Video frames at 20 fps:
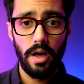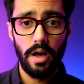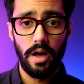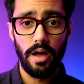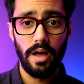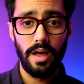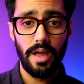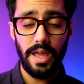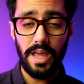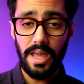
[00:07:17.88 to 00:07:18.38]

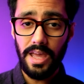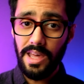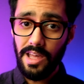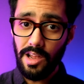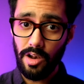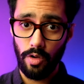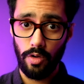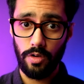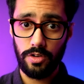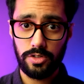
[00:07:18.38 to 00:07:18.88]
uh,
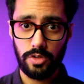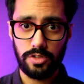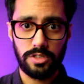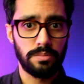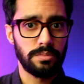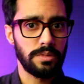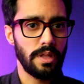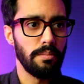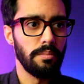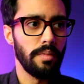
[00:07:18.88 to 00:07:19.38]
hair loss or
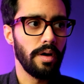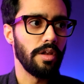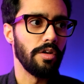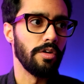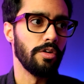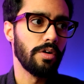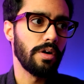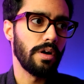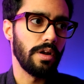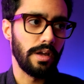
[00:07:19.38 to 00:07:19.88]
something that might
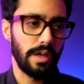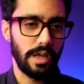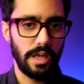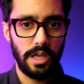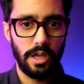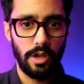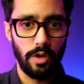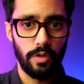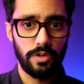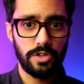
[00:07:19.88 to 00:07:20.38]
look like
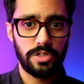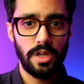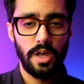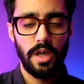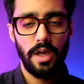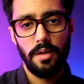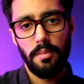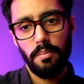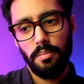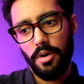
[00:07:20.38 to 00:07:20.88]
hair loss,
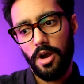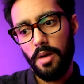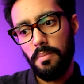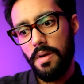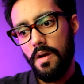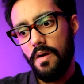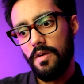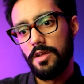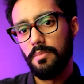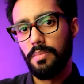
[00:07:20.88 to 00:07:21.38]

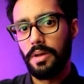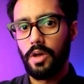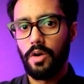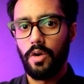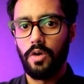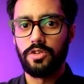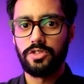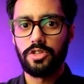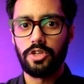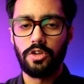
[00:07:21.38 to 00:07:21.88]
primarily
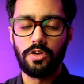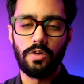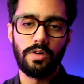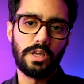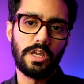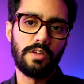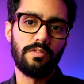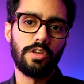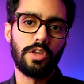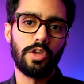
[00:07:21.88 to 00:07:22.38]
because you're
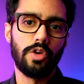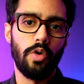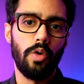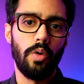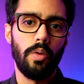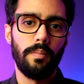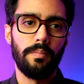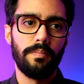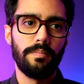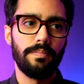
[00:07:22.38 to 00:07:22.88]
not giving
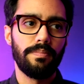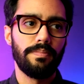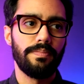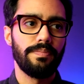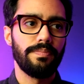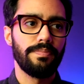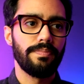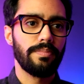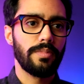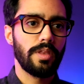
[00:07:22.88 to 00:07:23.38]
your
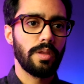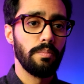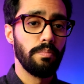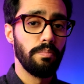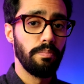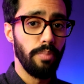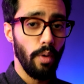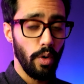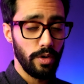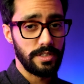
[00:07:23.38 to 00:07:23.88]

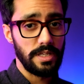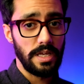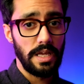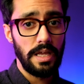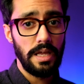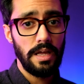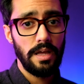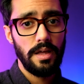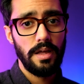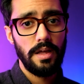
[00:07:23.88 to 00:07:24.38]

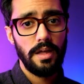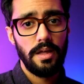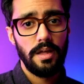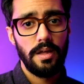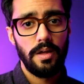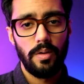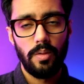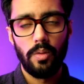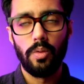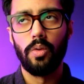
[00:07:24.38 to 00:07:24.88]
body,
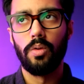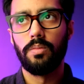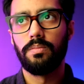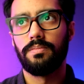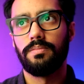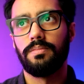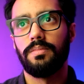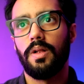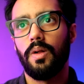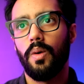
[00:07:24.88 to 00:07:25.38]
or
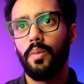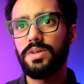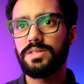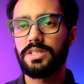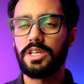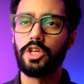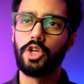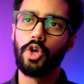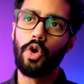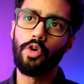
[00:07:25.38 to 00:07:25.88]
I wouldn't
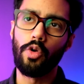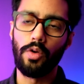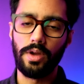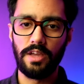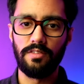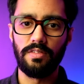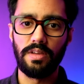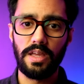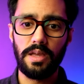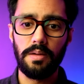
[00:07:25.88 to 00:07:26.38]
say you're not
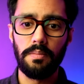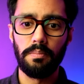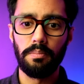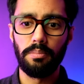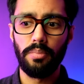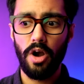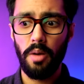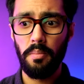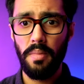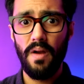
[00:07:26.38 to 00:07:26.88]
giving it,
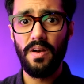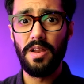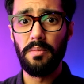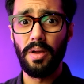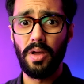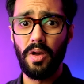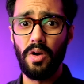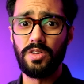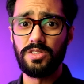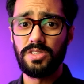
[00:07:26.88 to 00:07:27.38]
primarily
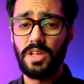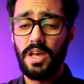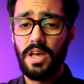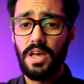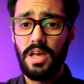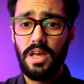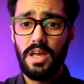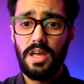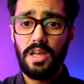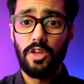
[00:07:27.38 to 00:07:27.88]
because
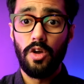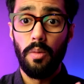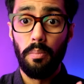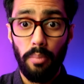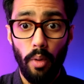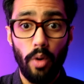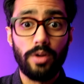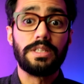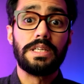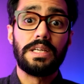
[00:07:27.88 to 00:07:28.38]
your
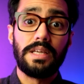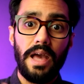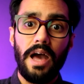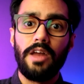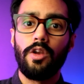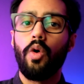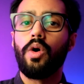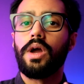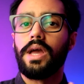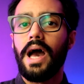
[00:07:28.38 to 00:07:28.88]
body
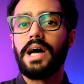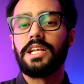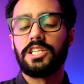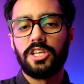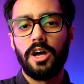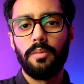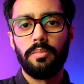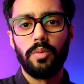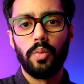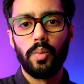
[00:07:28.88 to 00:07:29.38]
cannot
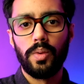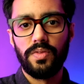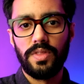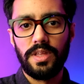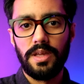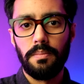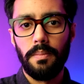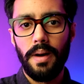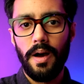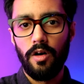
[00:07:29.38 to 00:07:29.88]
catch up with
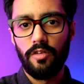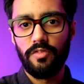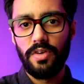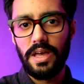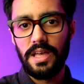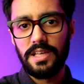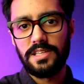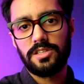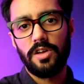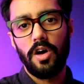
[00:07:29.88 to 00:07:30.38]
the amount of
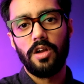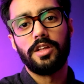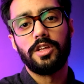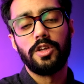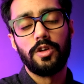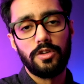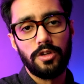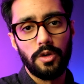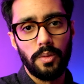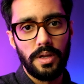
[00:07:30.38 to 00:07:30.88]
hairstyling
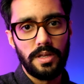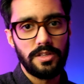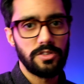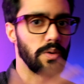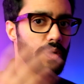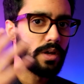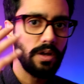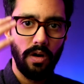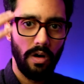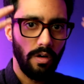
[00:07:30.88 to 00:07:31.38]
you're doing,
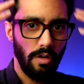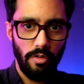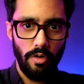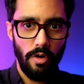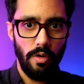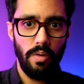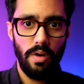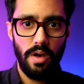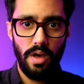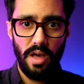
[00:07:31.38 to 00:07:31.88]
so it can't
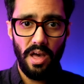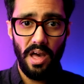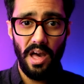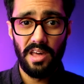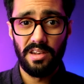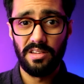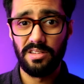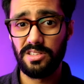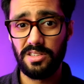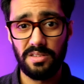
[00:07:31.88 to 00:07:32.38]
grow.
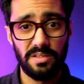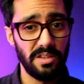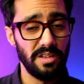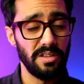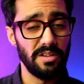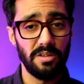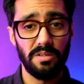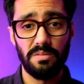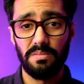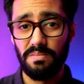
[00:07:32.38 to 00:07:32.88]
And
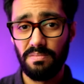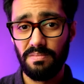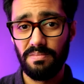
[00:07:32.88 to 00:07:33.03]
you know,